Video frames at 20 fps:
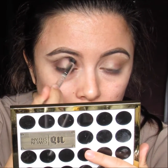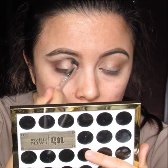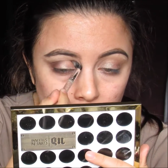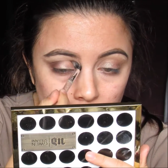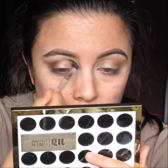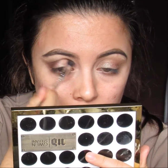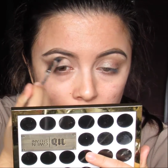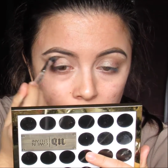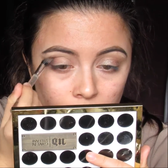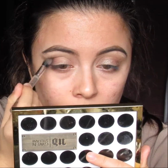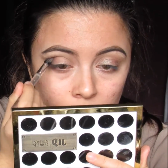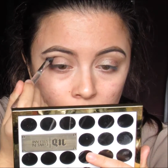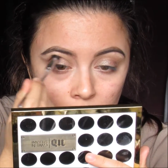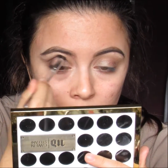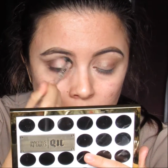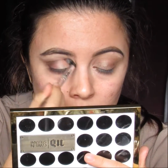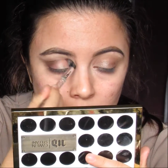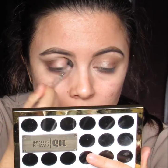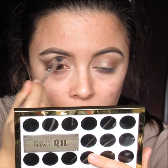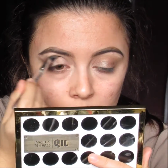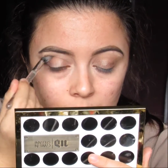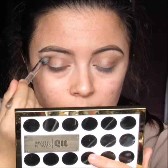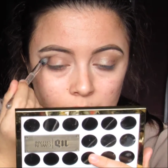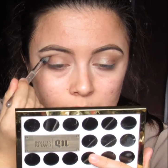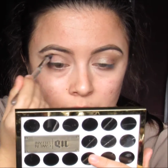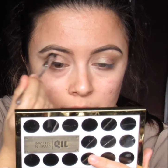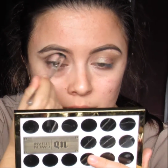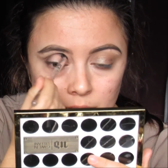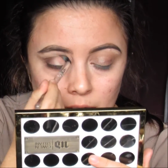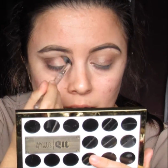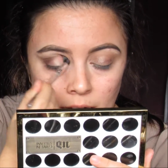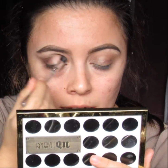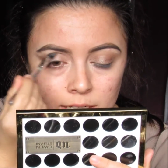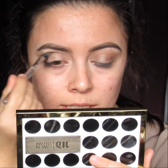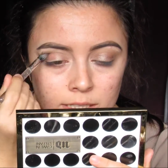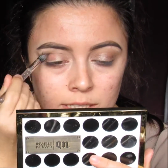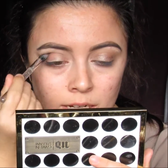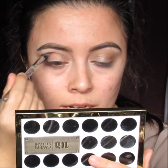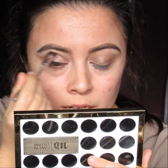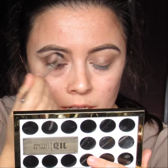And then I did the
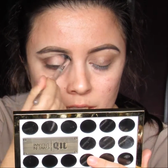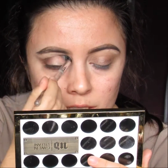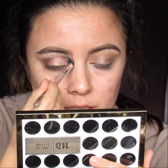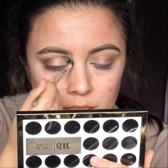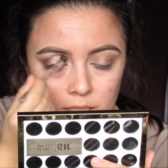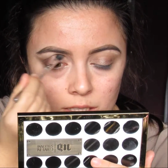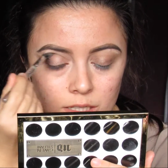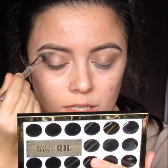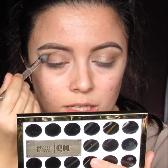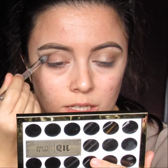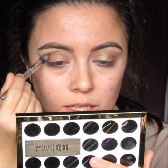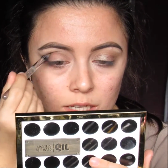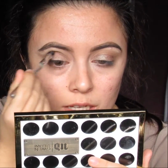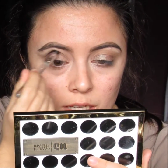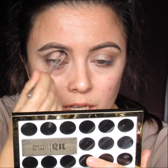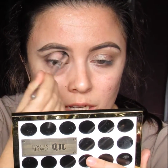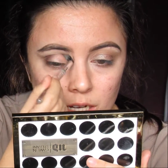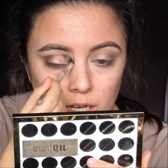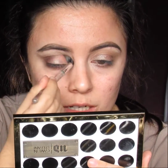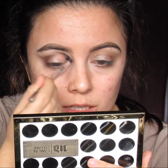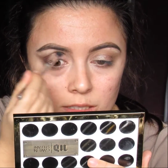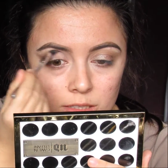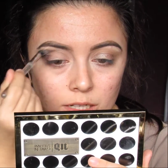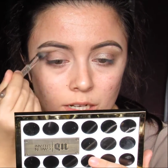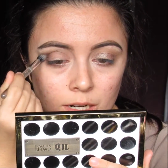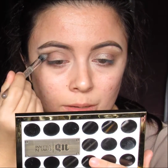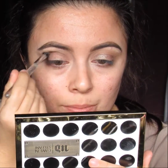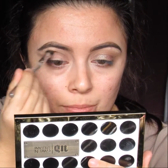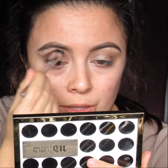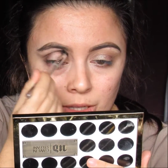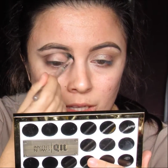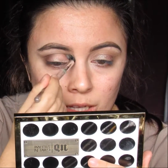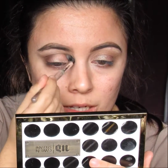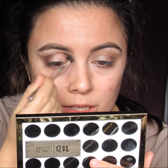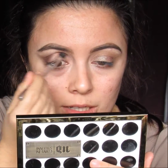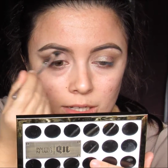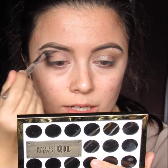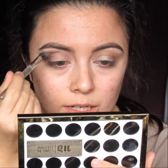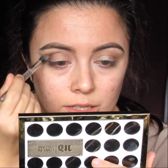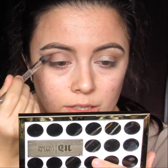excess and just kind of
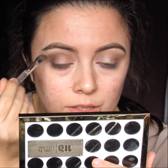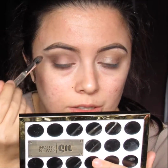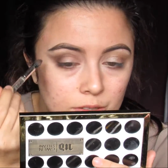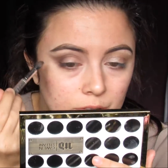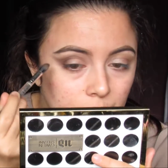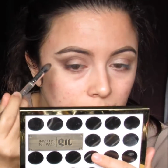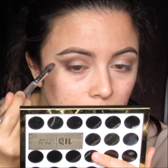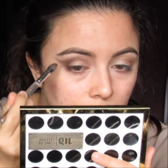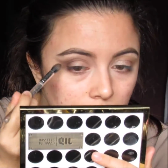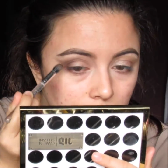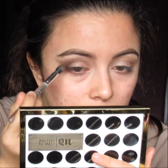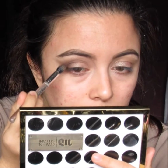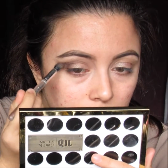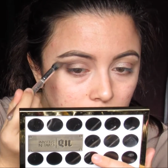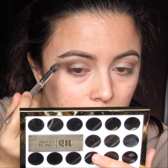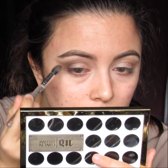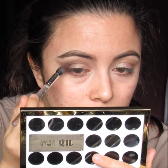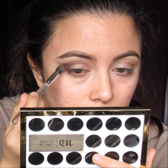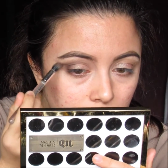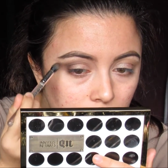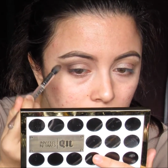blend it into the crease.